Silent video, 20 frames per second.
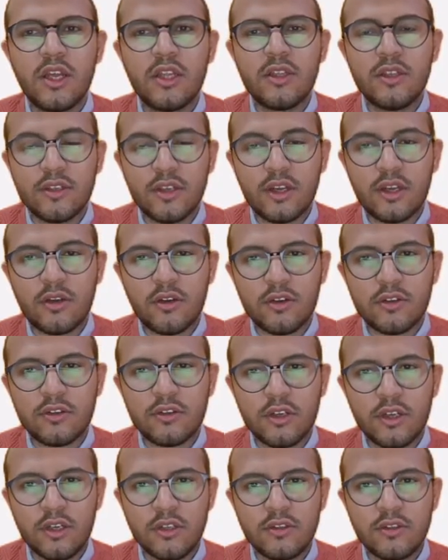design
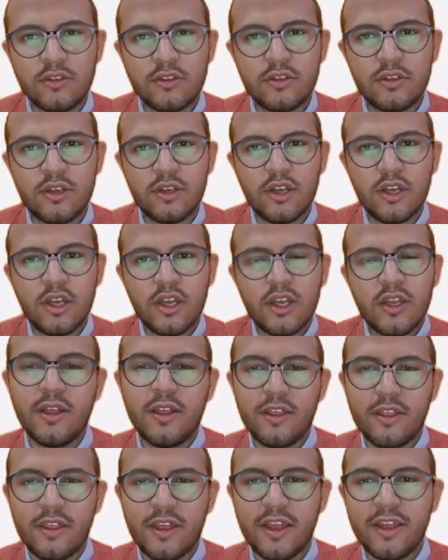constraints.
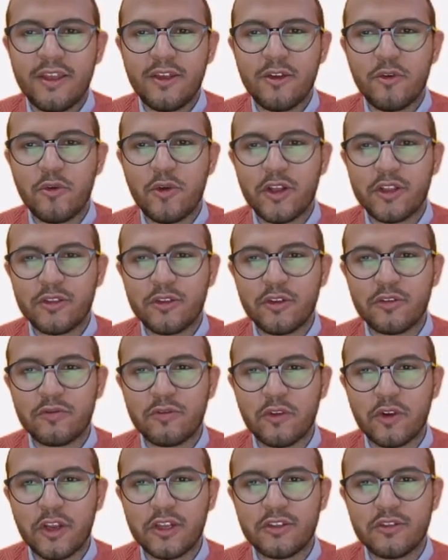Thank you, and don't
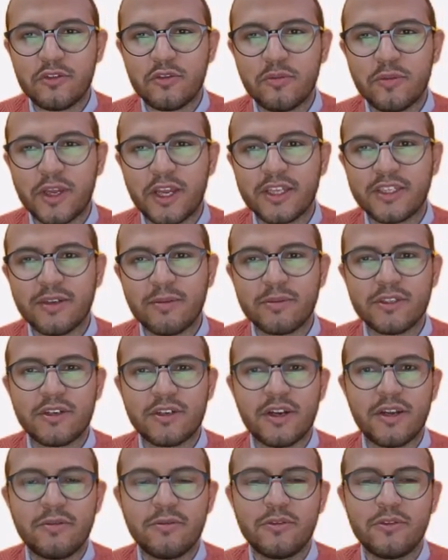forget to make a
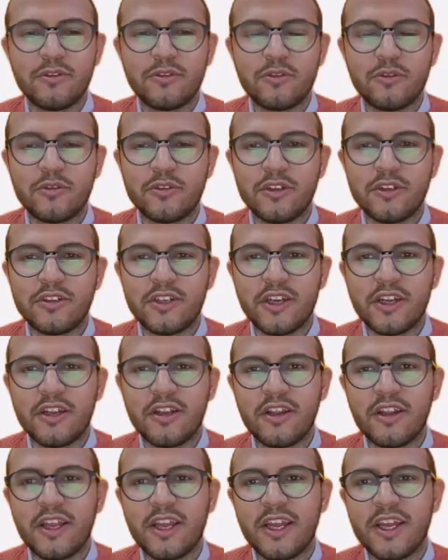subscribe to the
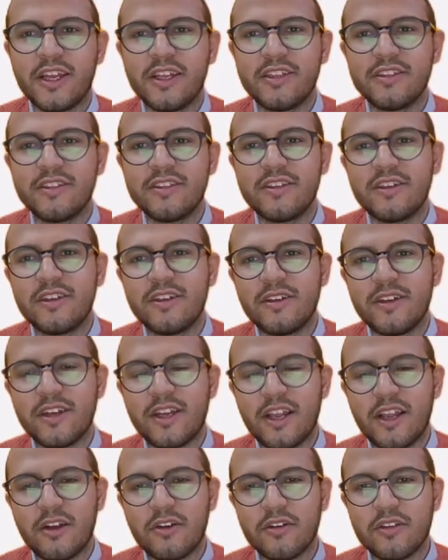channel and
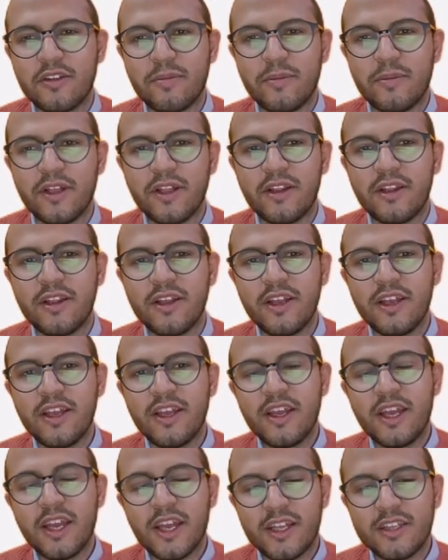click on the bell,
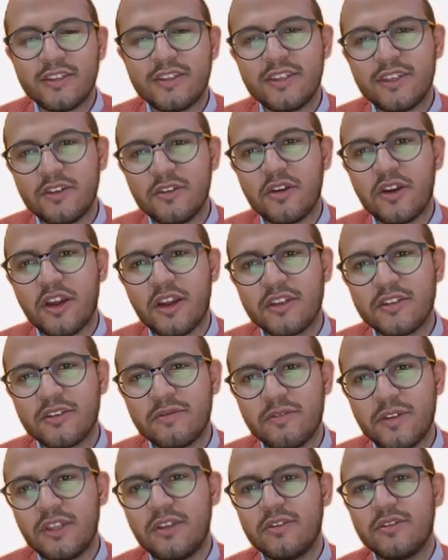and see you in another
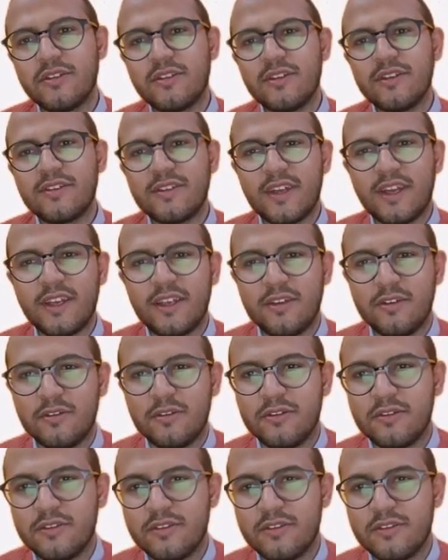video. Thank you.